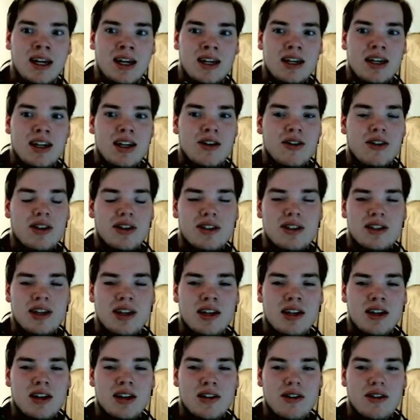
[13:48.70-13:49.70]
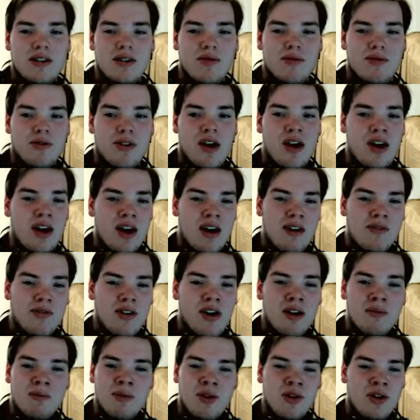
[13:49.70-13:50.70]
You know, this thing, a
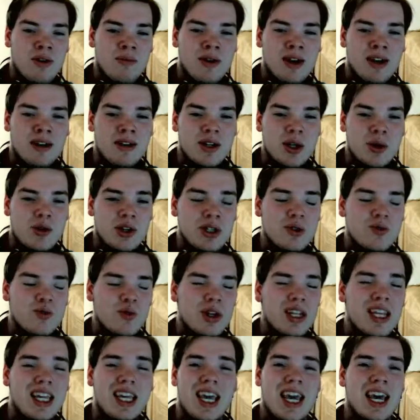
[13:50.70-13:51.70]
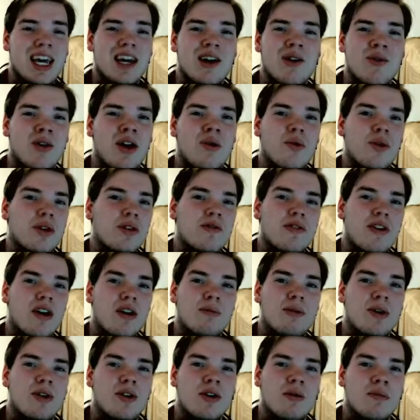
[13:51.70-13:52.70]
frog Pokemon, you just really can't go wrong with frog
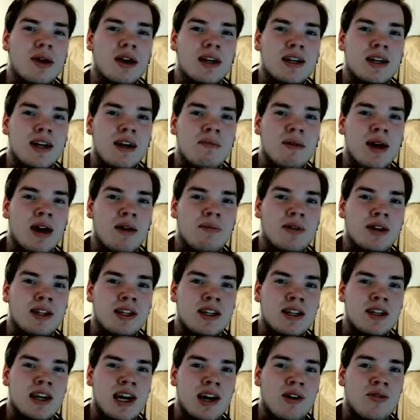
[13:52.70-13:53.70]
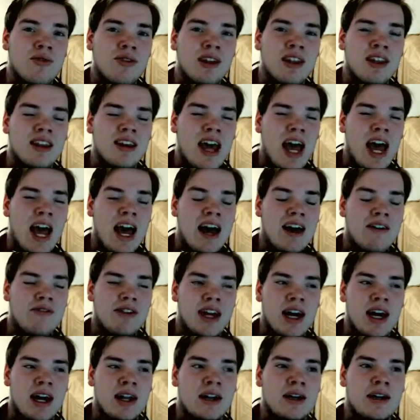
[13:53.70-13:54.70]
Pokemon, in my opinion. I don't think they have
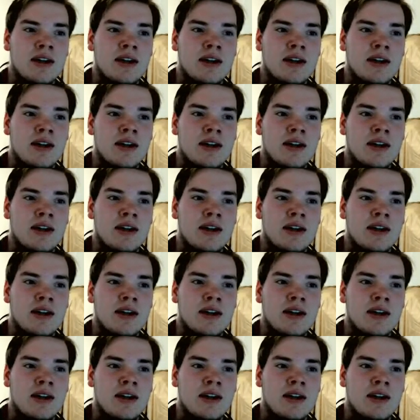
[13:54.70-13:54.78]
yet.